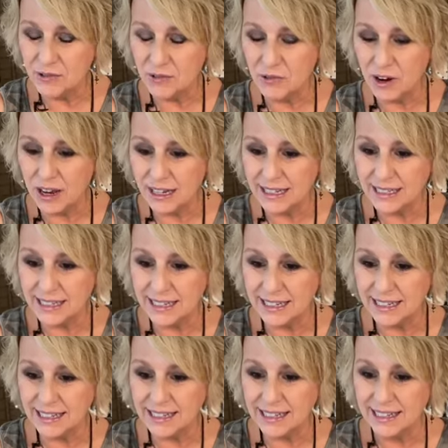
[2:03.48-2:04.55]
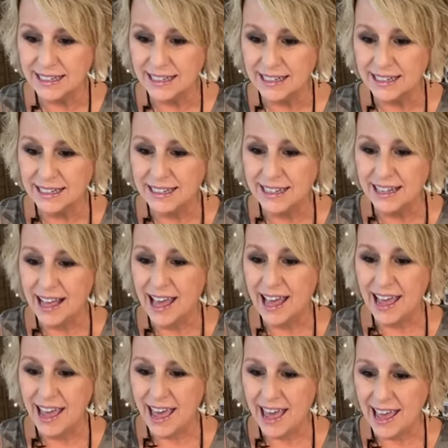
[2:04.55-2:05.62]
and Rhonda.
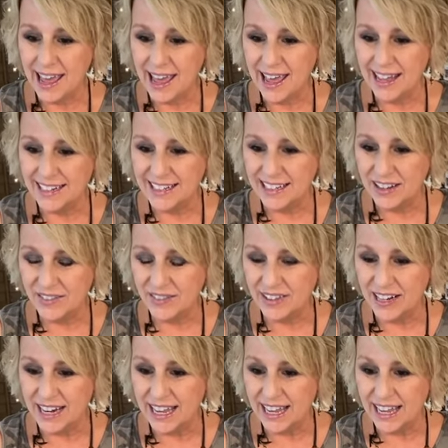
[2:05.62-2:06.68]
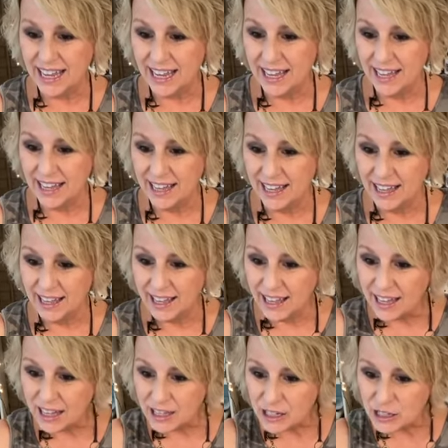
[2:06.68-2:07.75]
Hey, hey, Tiffany.
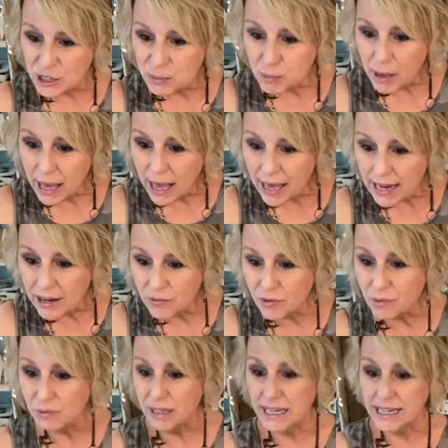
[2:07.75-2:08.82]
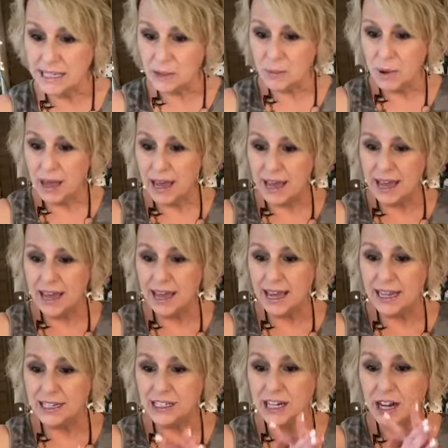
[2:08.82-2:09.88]
there's Patty from Lee's
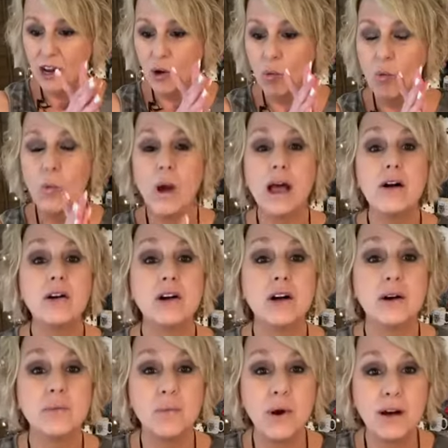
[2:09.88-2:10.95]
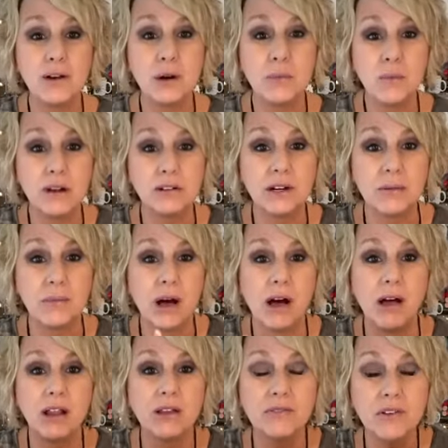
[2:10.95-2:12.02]
page. Welcome, welcome, welcome.
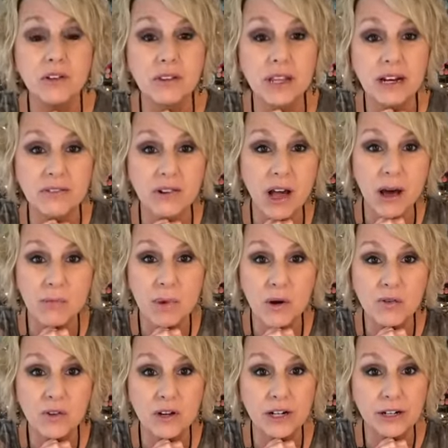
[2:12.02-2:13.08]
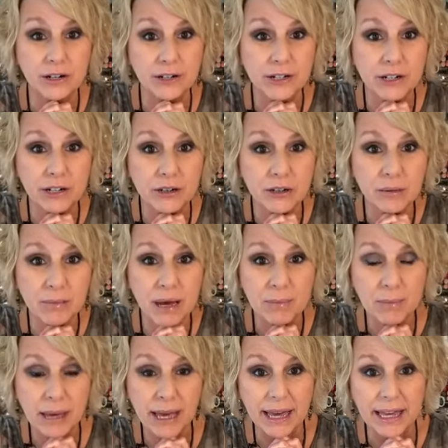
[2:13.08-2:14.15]
All of you that have come over and are new to my
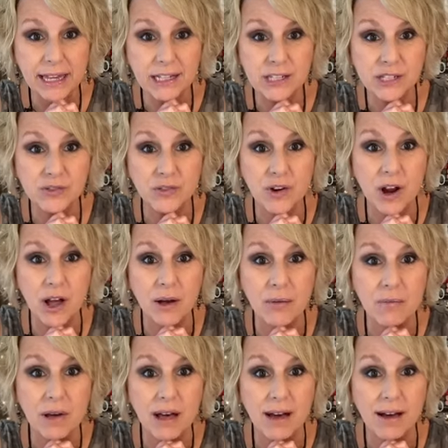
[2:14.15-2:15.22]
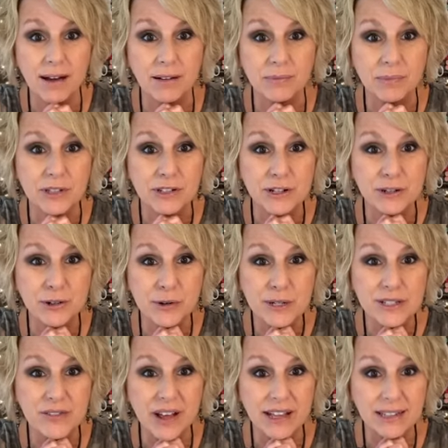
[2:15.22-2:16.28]
page from um, the
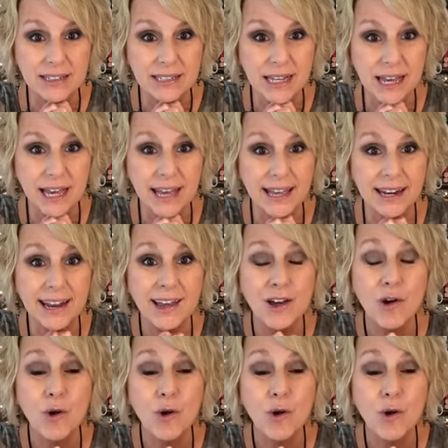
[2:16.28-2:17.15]
Turquoise Valentine,